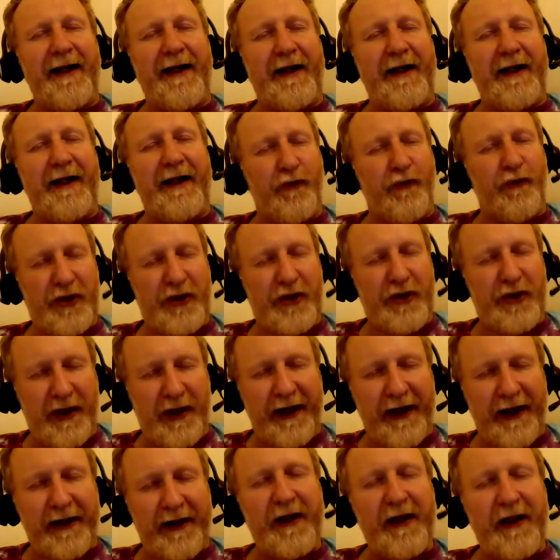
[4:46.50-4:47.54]
you reach
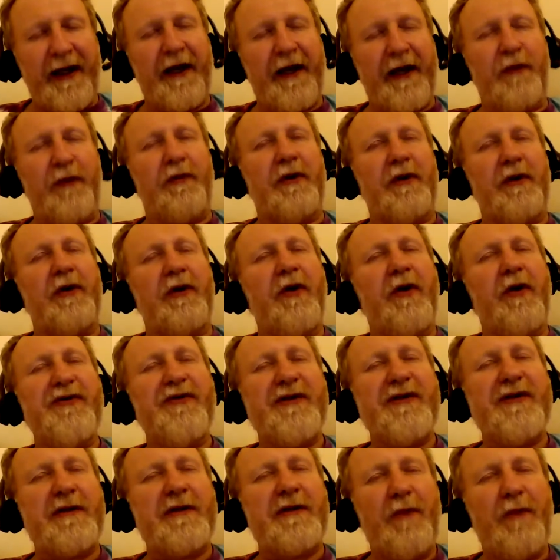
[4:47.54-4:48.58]
God. And when you go
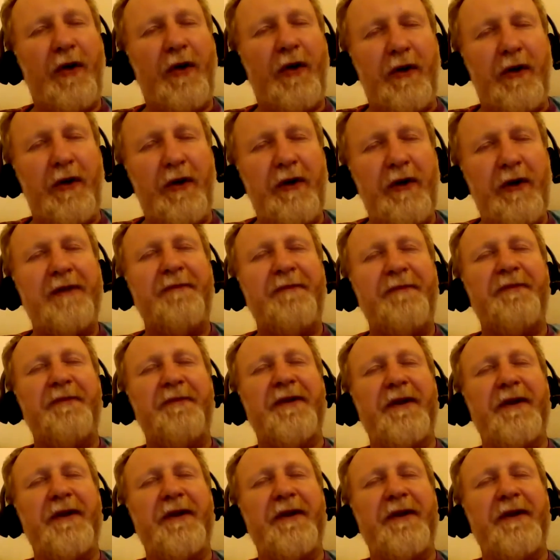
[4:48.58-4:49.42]
small,